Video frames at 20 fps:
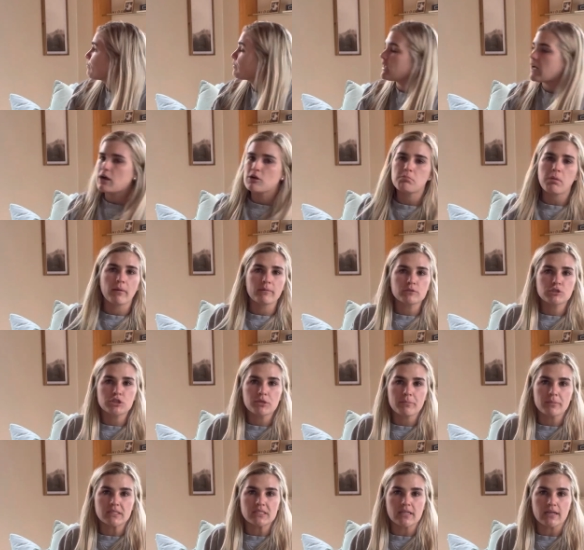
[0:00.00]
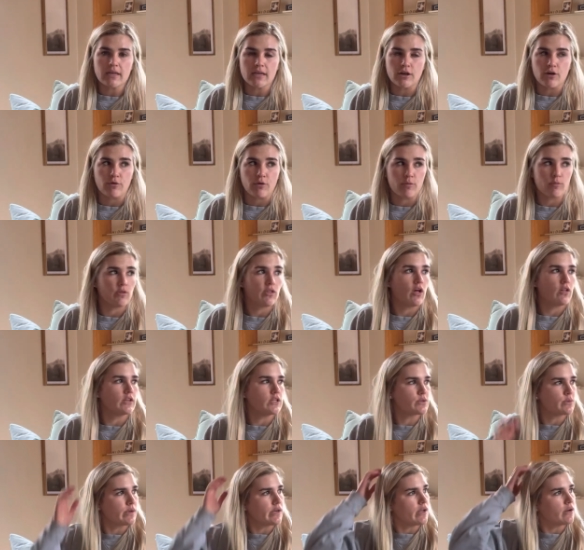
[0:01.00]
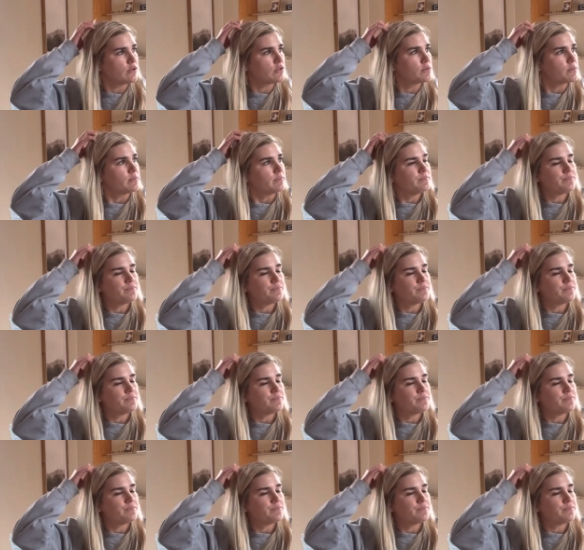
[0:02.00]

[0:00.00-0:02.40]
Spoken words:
I probably shouldn't be sitting in a room with all these windows.